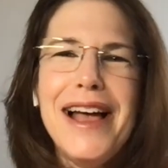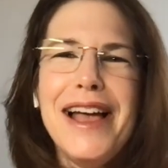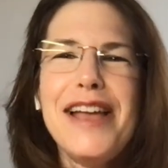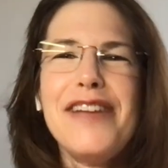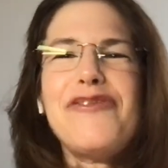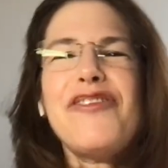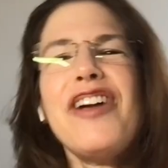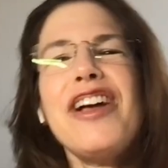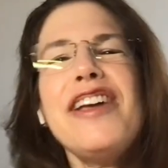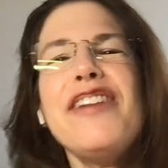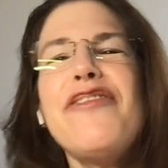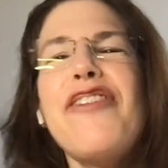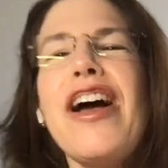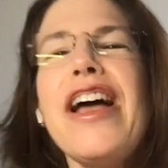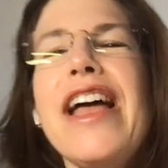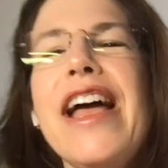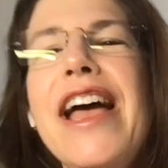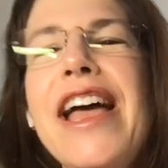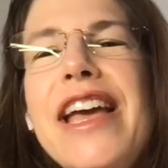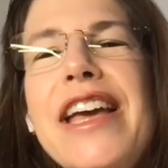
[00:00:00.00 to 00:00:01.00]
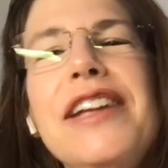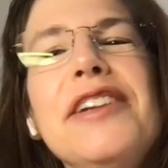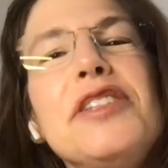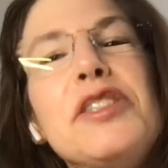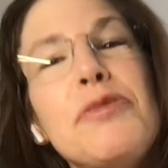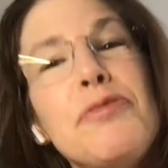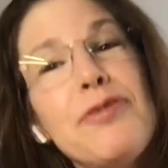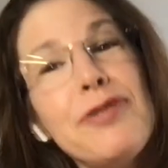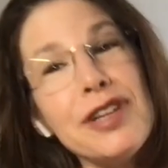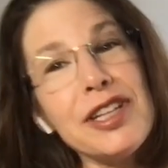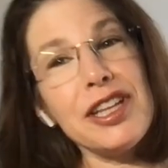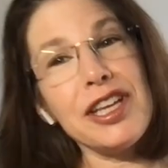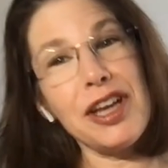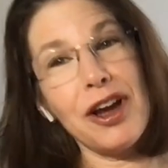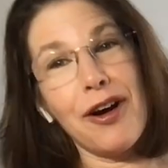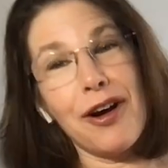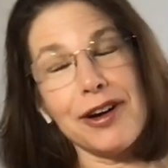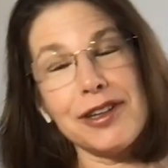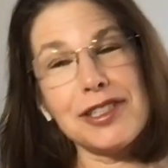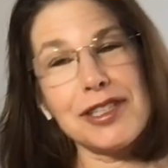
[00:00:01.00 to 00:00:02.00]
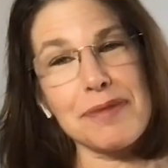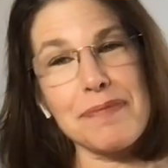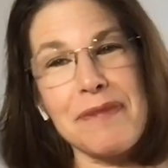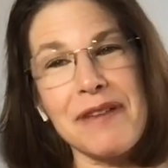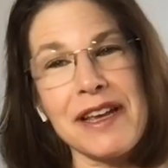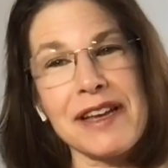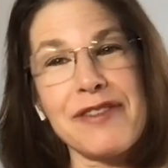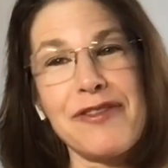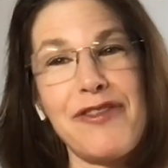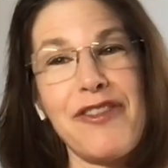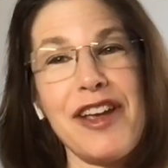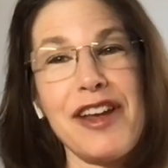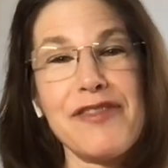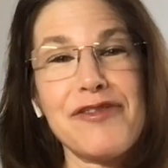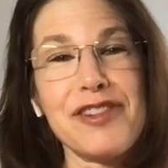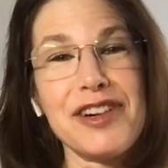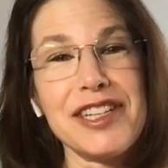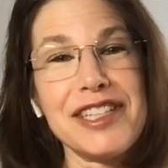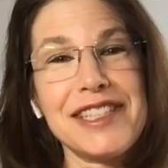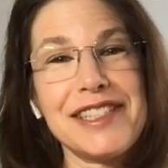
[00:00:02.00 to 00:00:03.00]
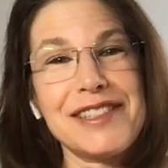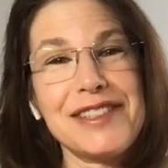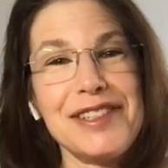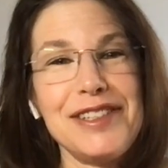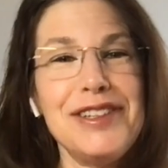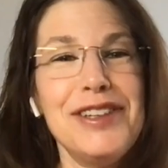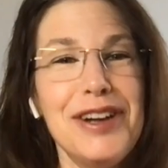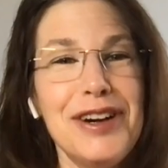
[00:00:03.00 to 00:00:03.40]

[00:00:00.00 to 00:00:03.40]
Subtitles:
It is really hard to pick favorites,